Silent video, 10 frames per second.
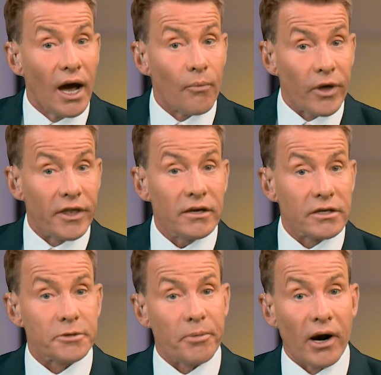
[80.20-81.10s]
and with it
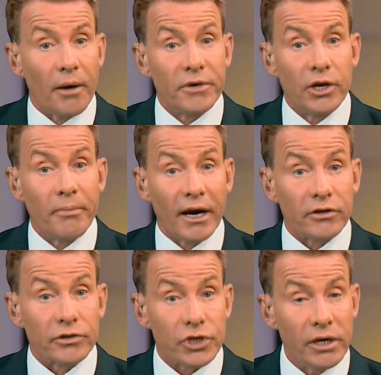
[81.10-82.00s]
has sprung up new
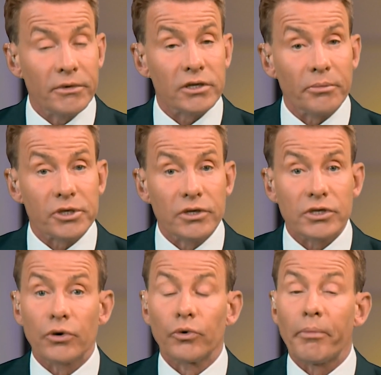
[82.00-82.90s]
medical treatment options
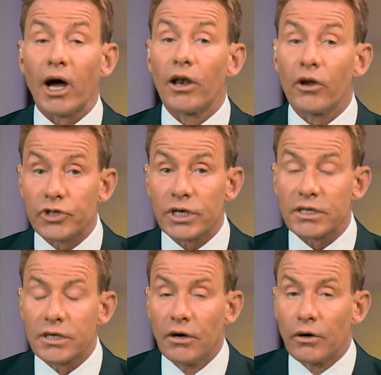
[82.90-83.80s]
called
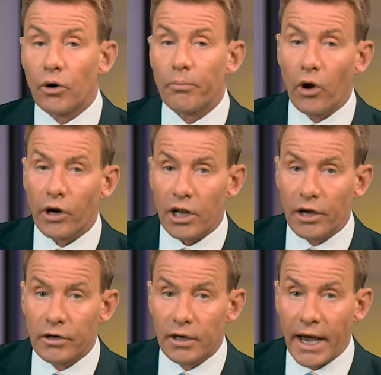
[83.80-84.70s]
biologics or
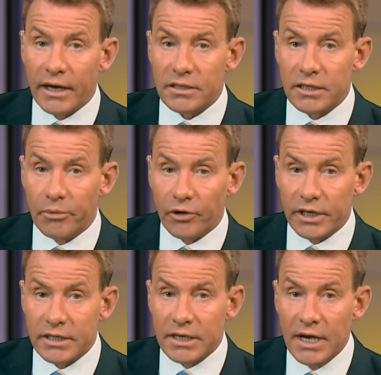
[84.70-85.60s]
monoclonal
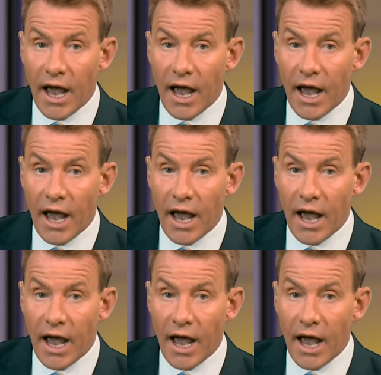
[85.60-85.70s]
antibodies.